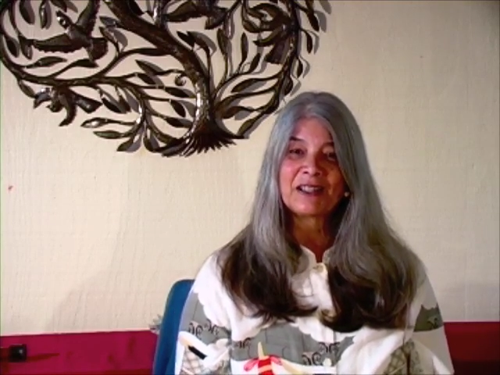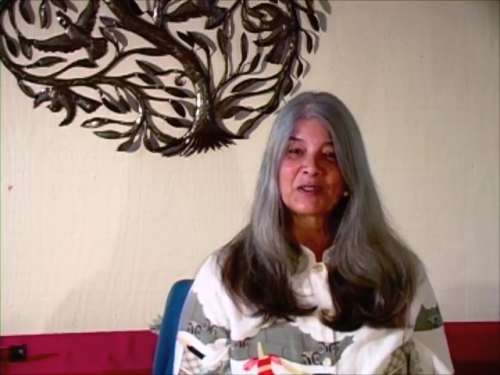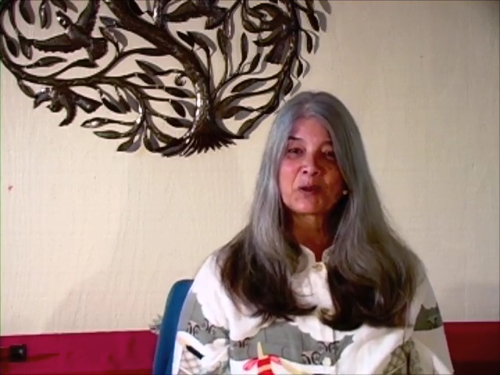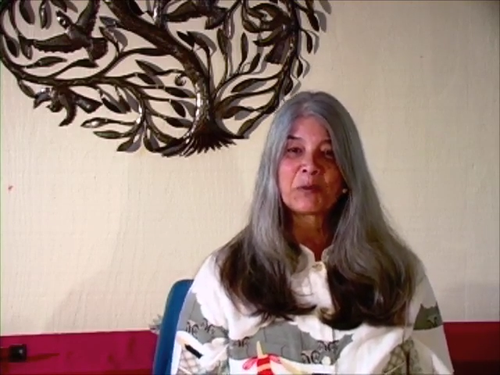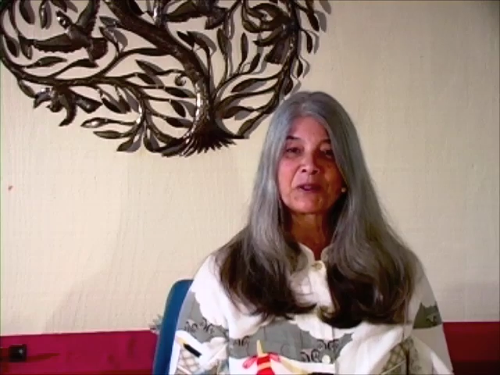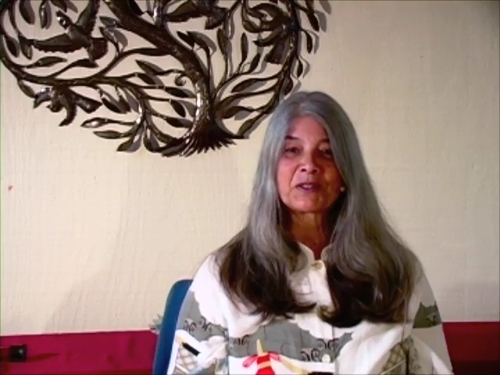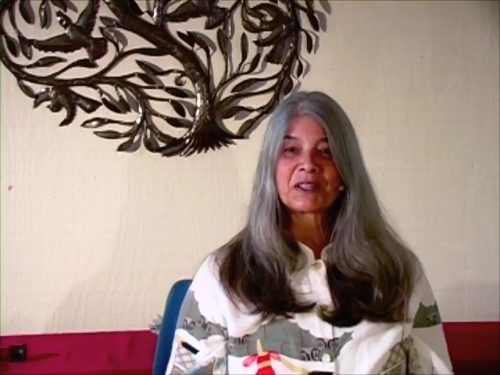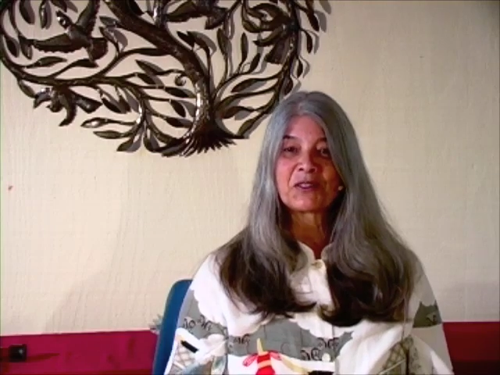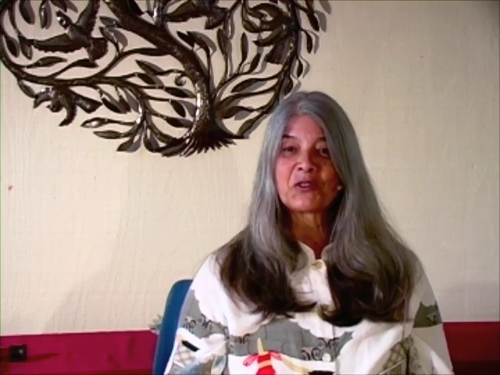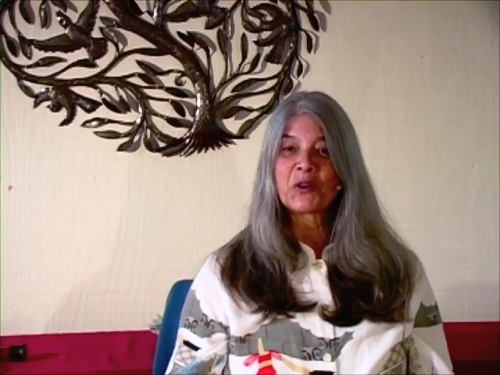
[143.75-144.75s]
So Bear
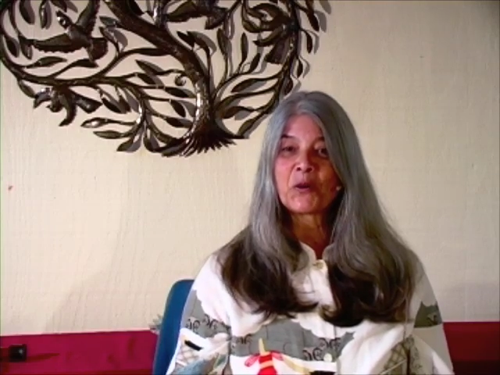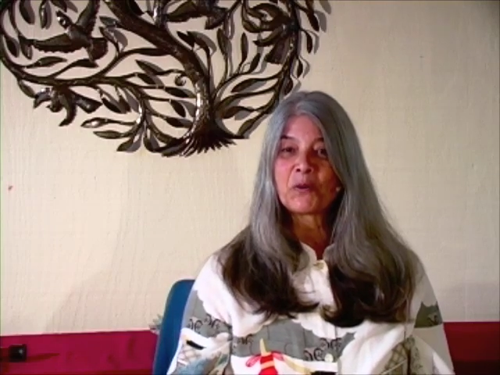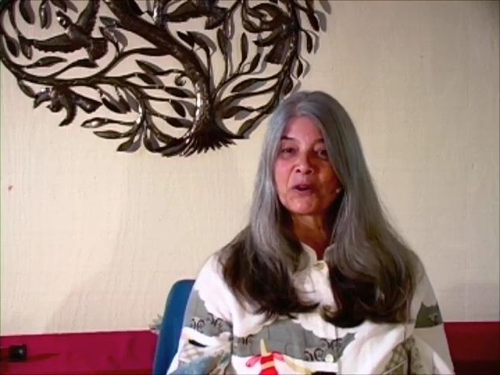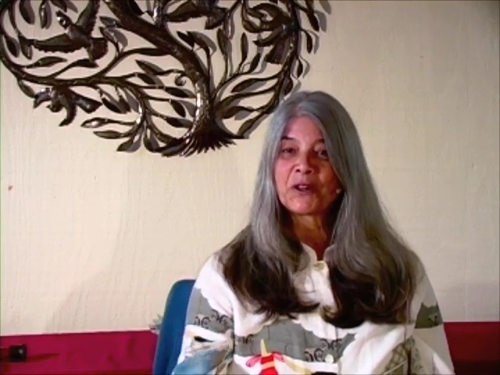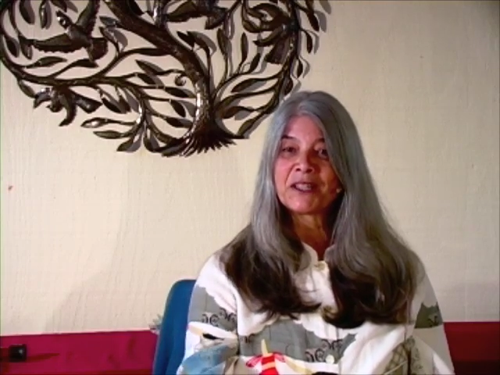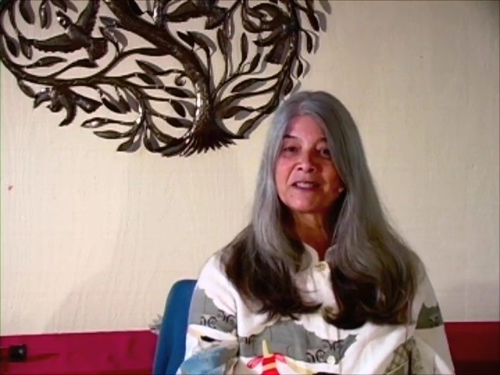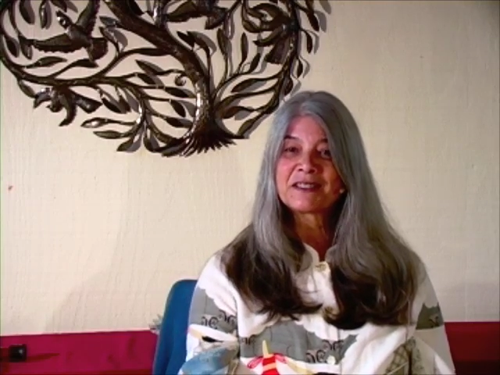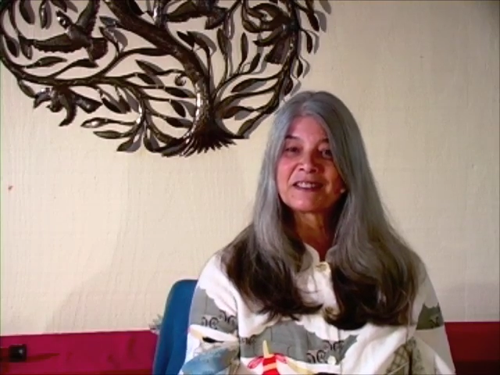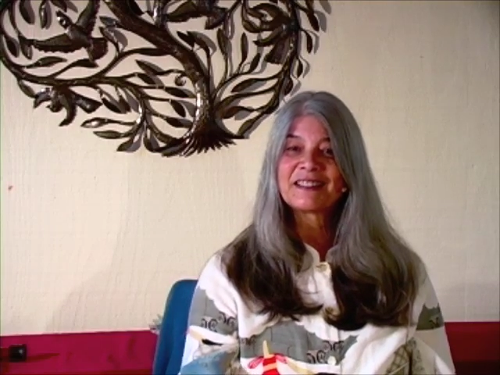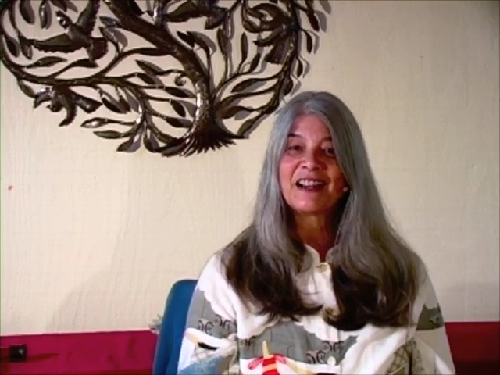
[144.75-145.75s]
said, no
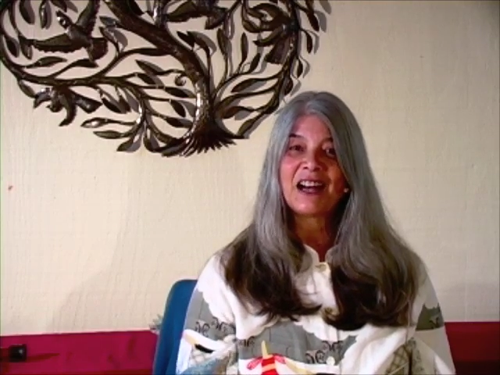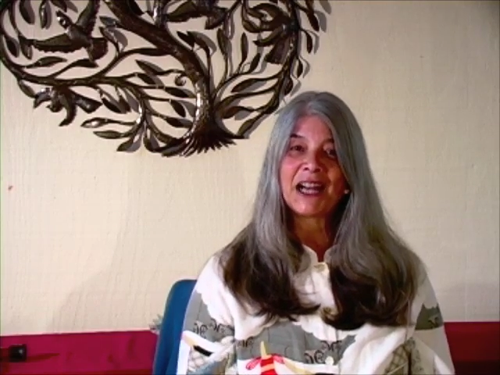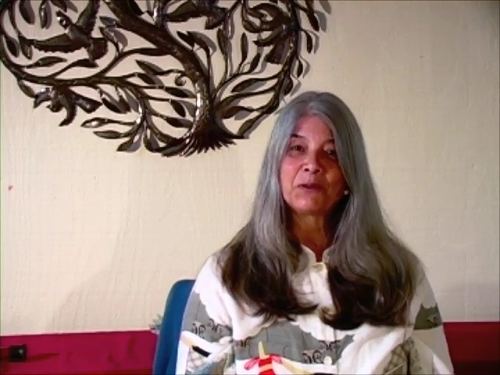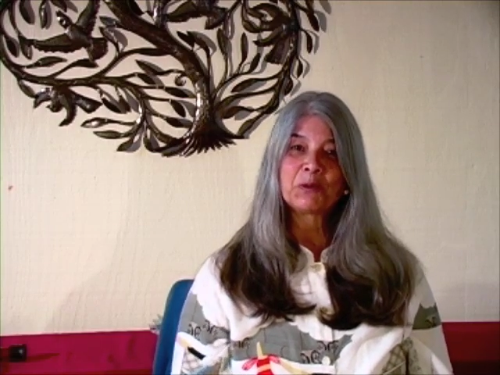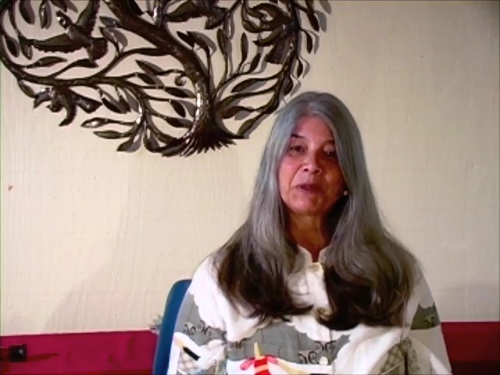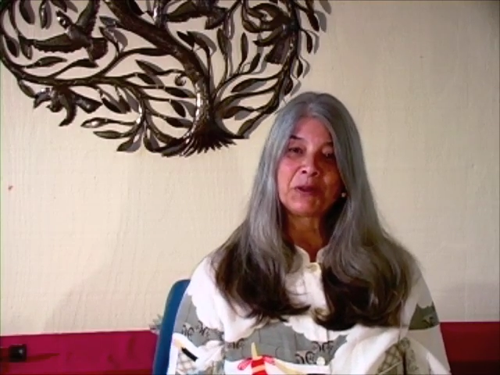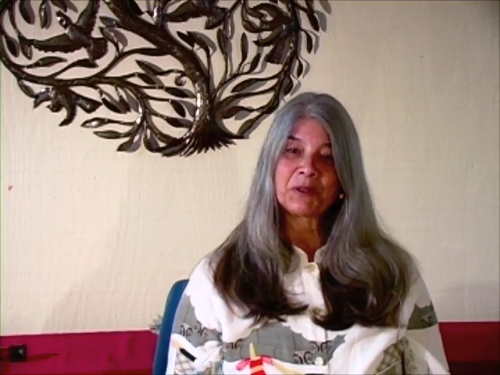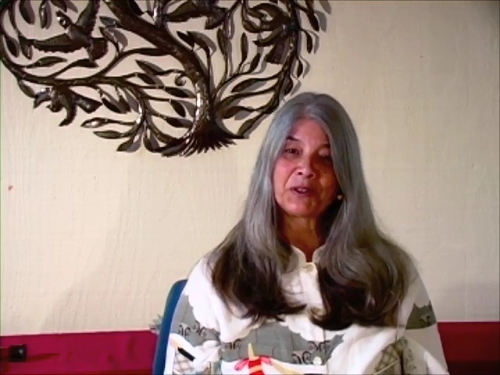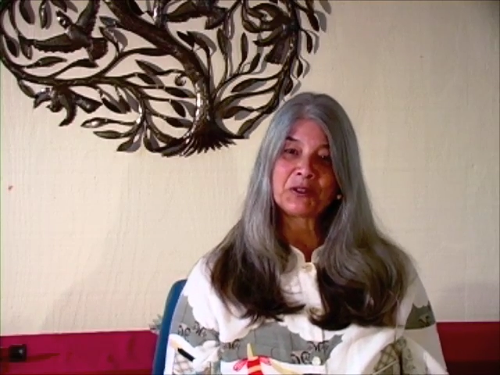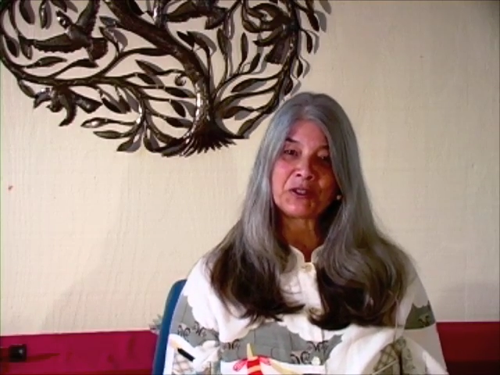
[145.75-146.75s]
worries, I will be
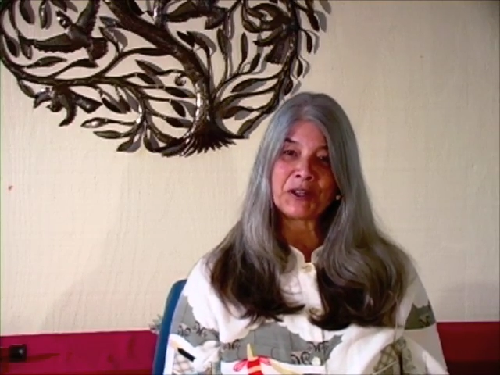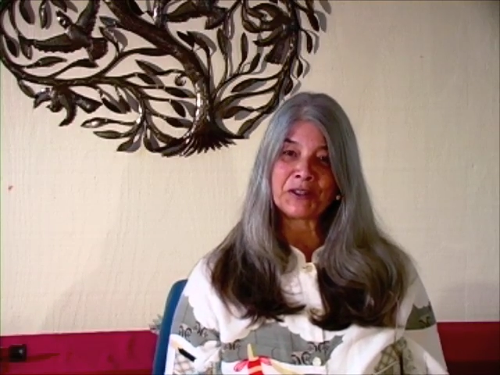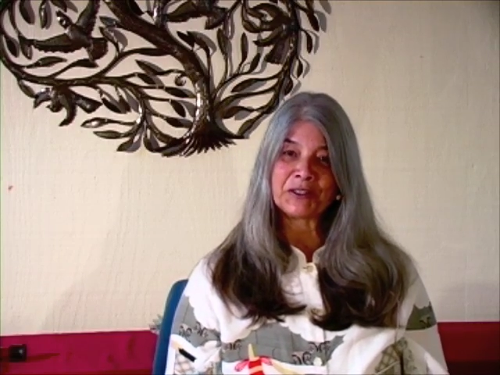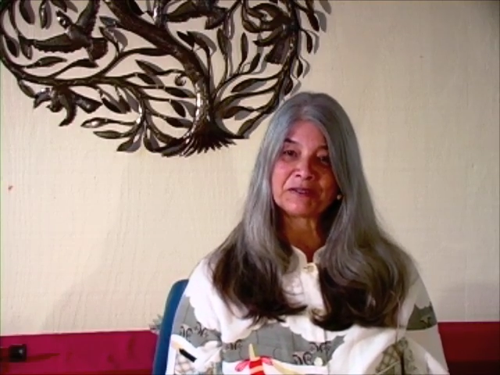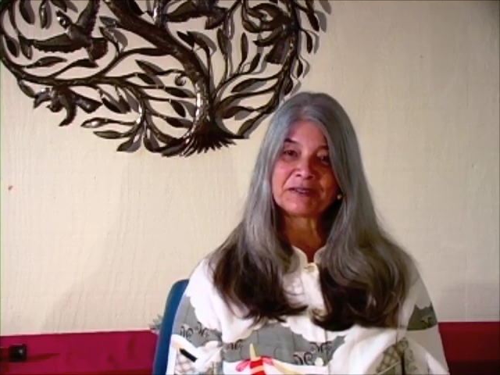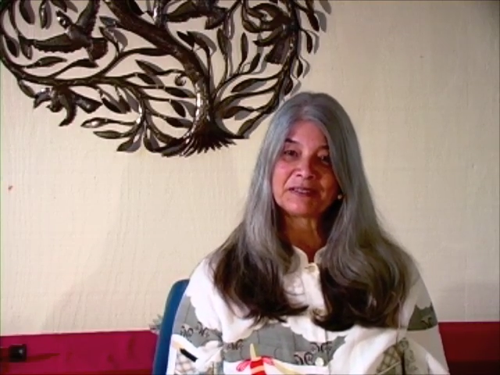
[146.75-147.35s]
with your daughter.